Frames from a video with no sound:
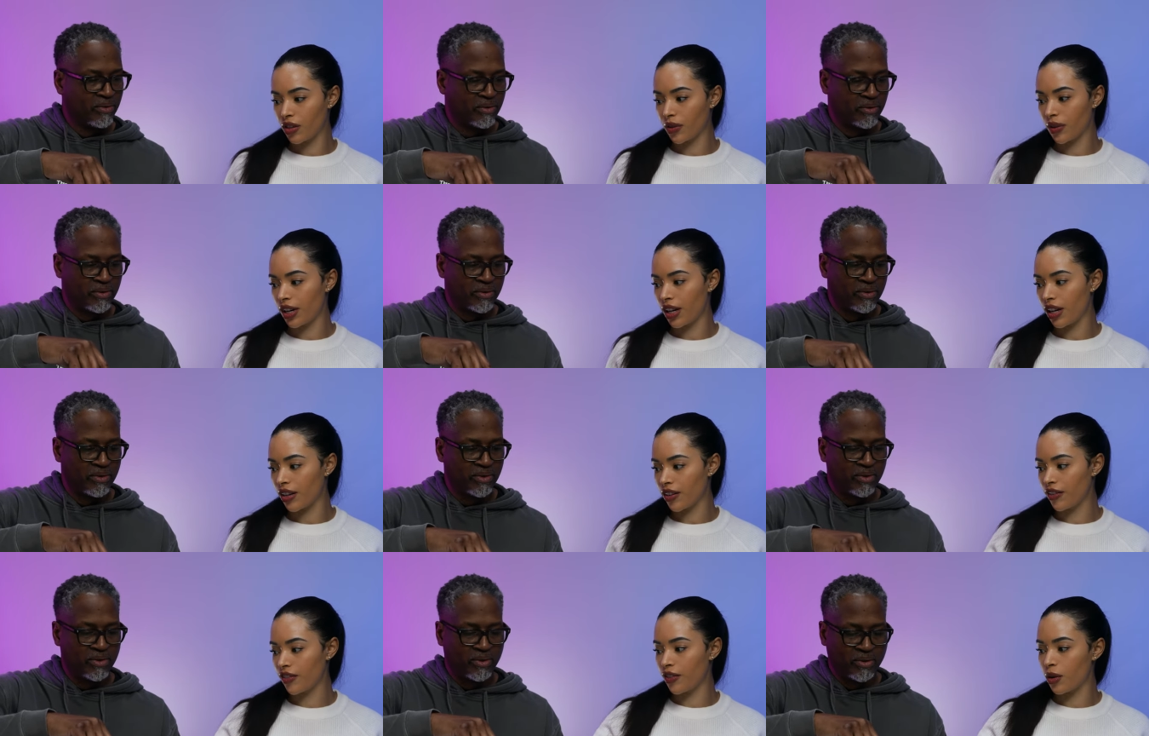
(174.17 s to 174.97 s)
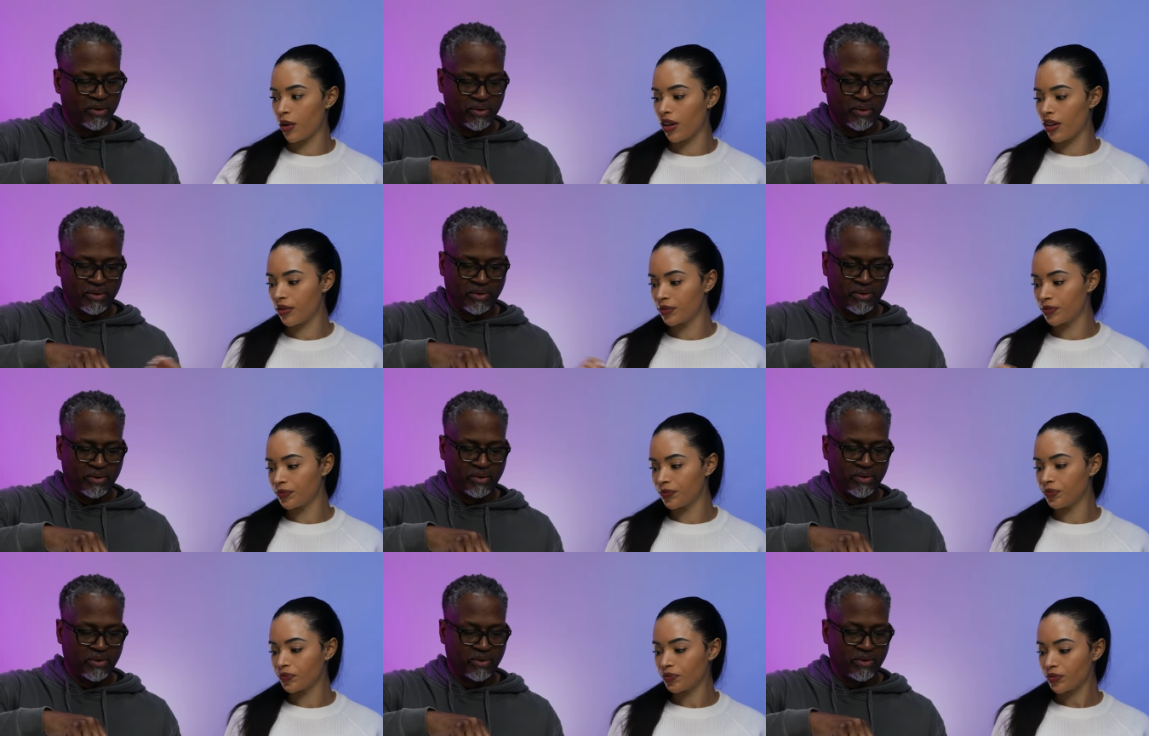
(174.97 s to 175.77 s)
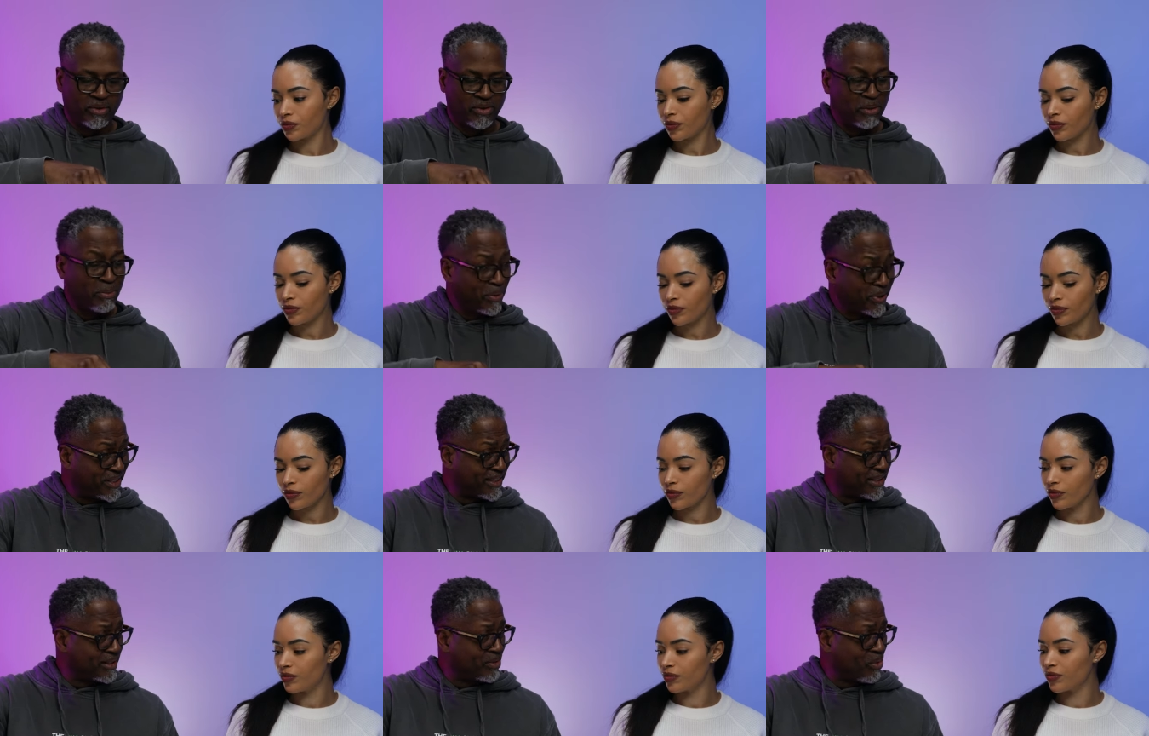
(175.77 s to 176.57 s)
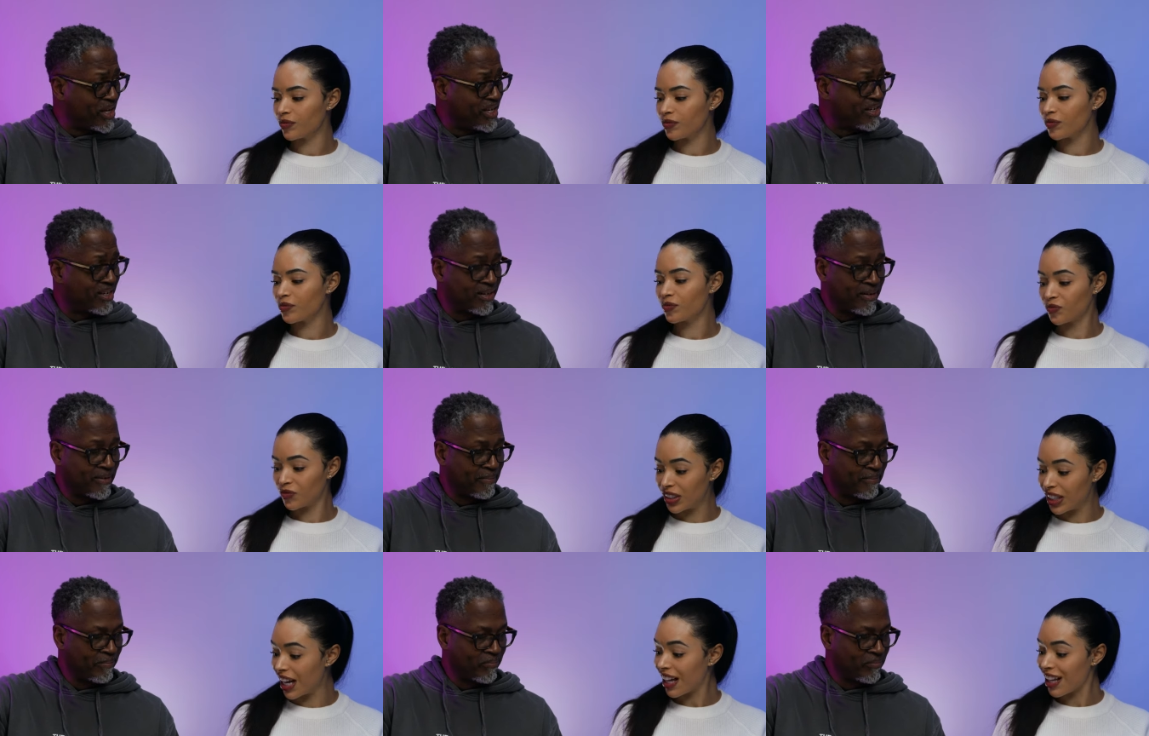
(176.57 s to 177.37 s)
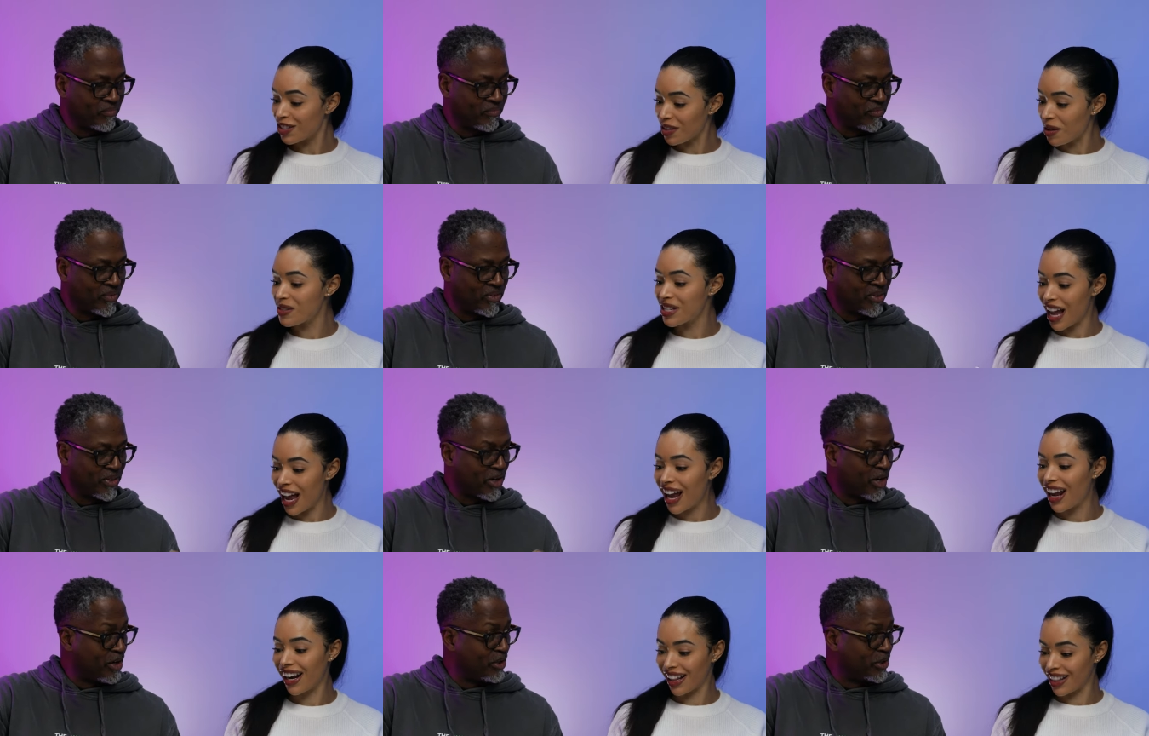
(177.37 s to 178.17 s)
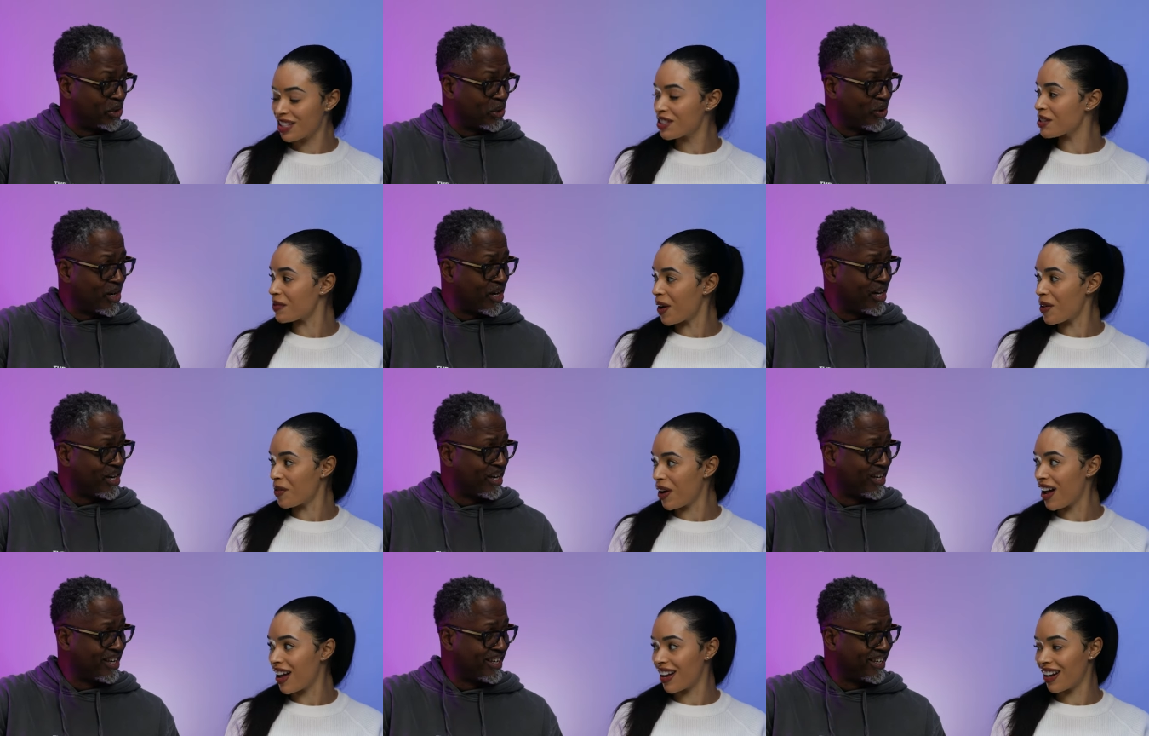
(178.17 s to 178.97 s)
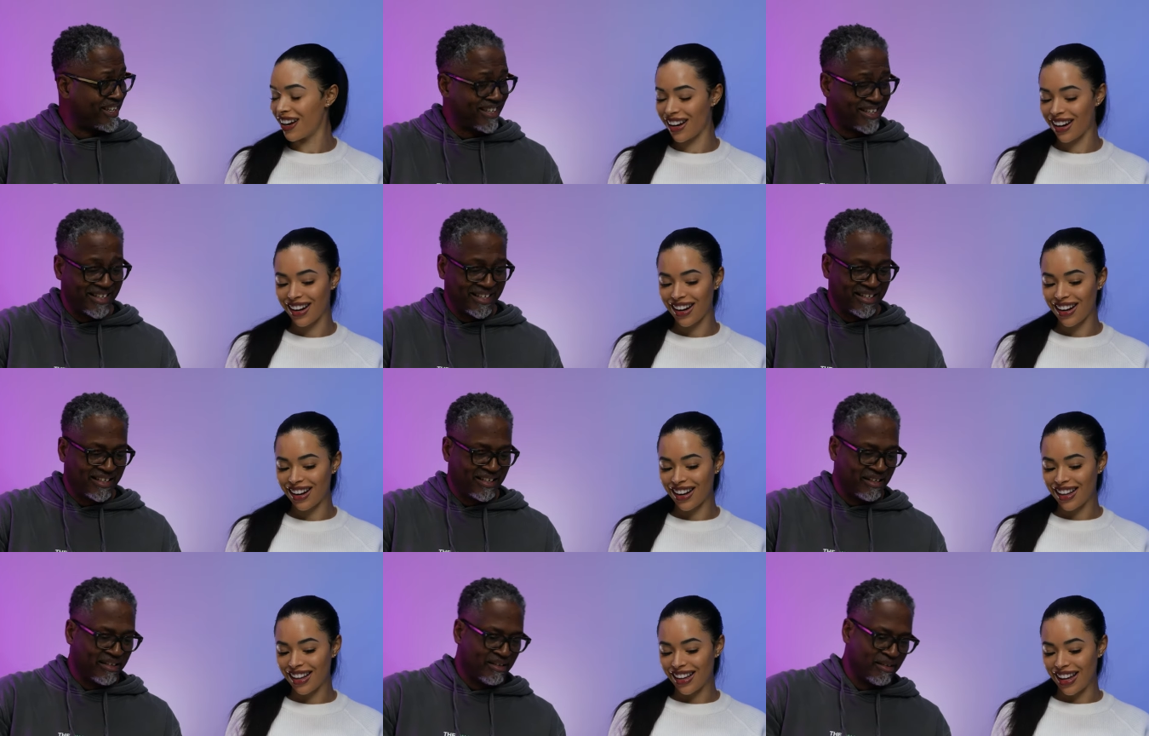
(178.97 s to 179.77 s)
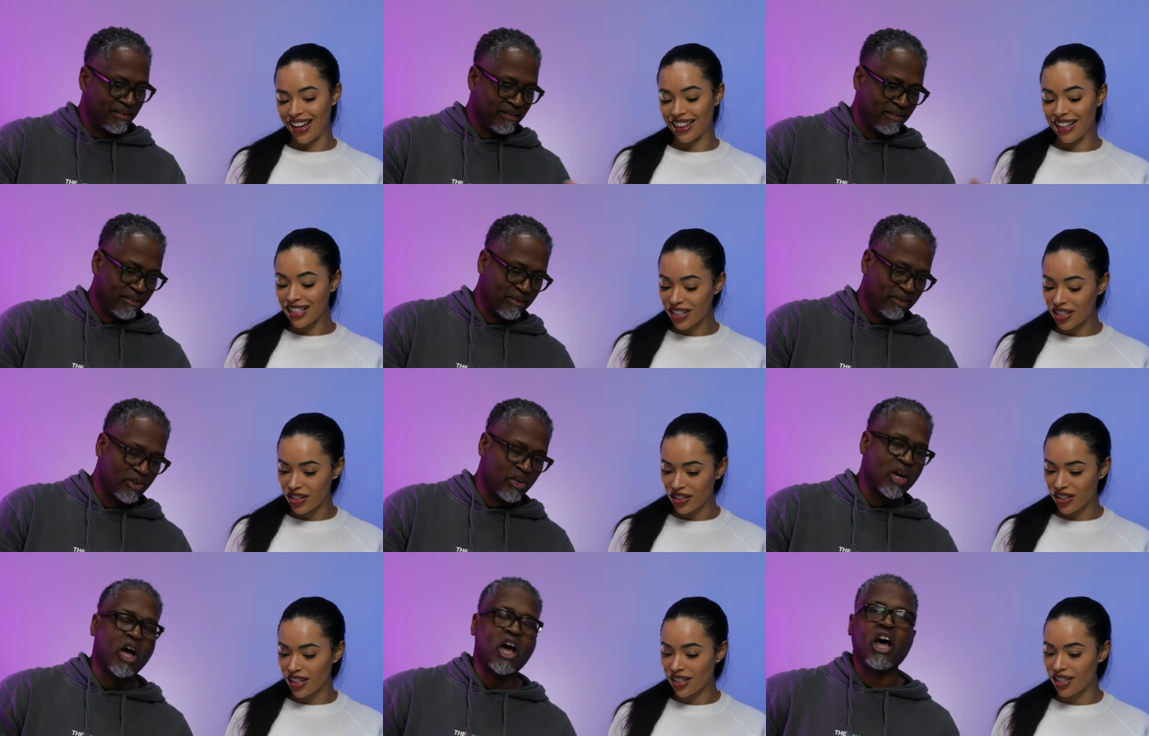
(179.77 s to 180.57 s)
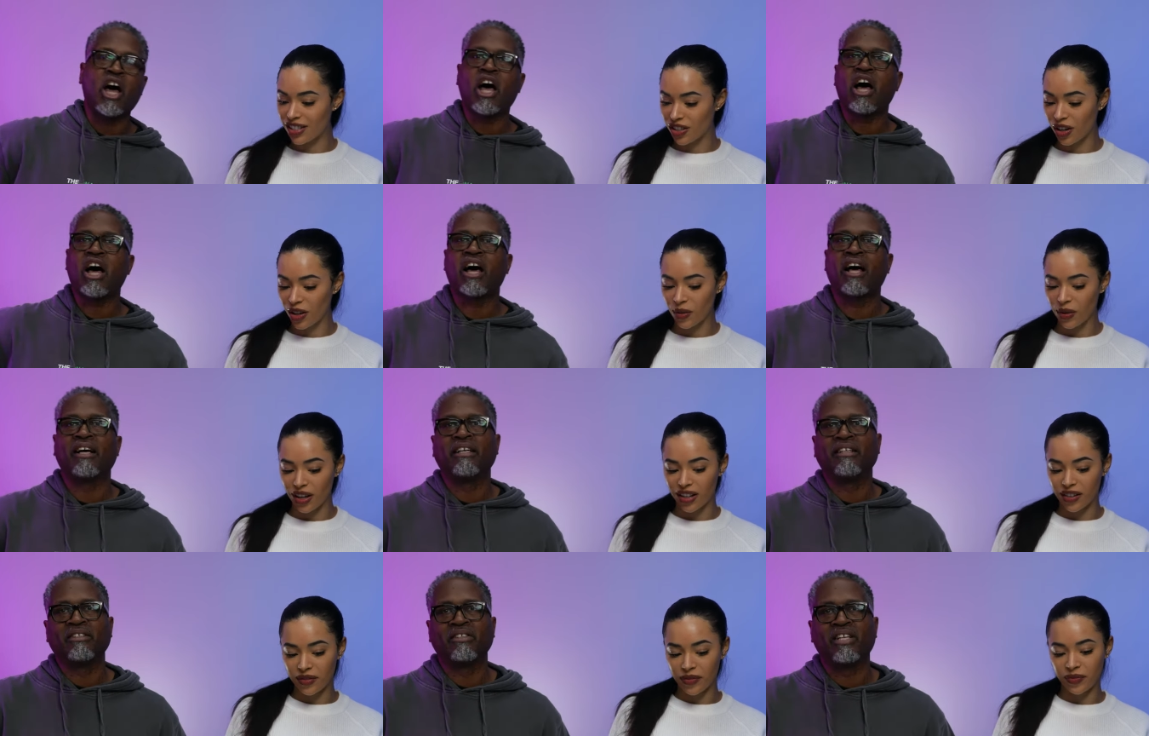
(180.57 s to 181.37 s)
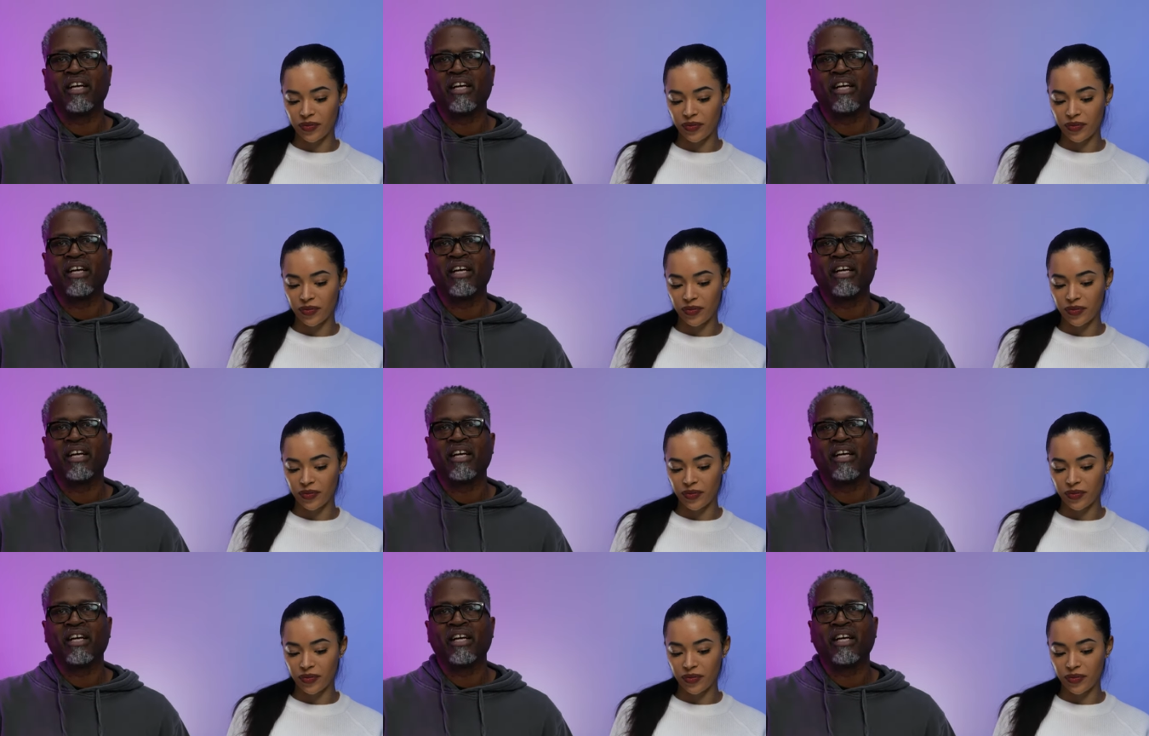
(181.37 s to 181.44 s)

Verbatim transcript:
Speaker 1: three, four.
Speaker 2: You put this as one?
Speaker 1: Yeah, that's what I'm saying. Are you this sure? This is my one. And this is this ah, is
Speaker 2: your